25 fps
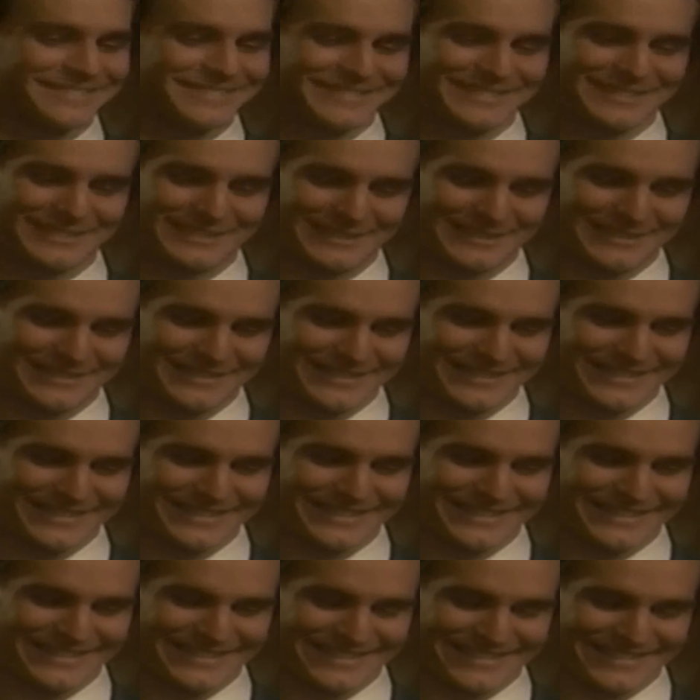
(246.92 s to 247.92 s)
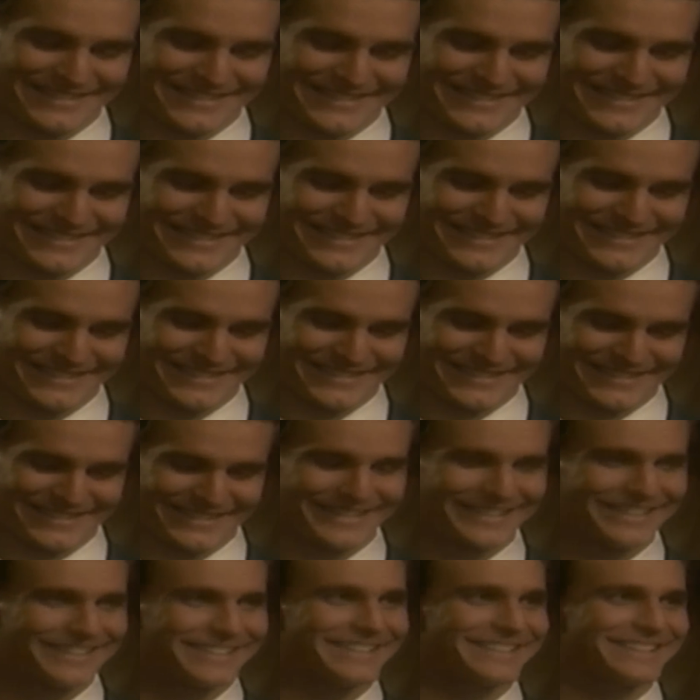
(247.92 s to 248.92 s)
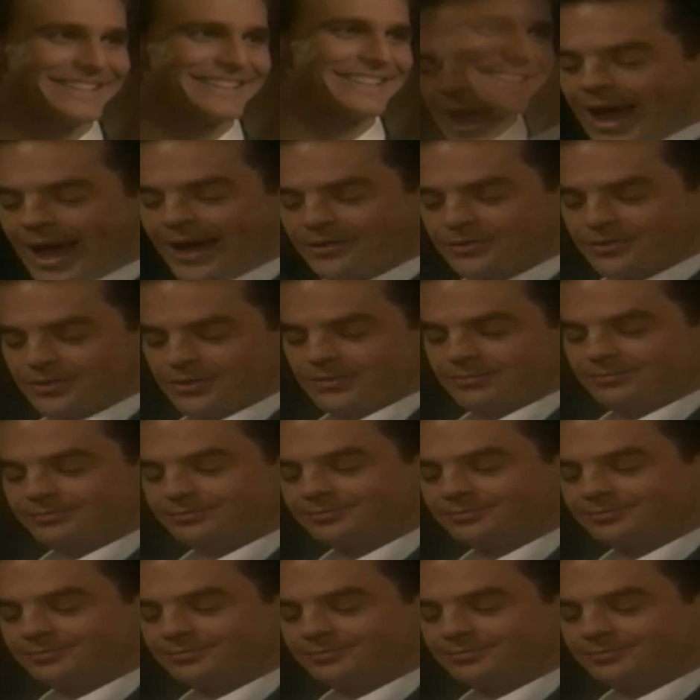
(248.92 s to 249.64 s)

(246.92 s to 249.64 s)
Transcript: You're just not used to losing, Jax.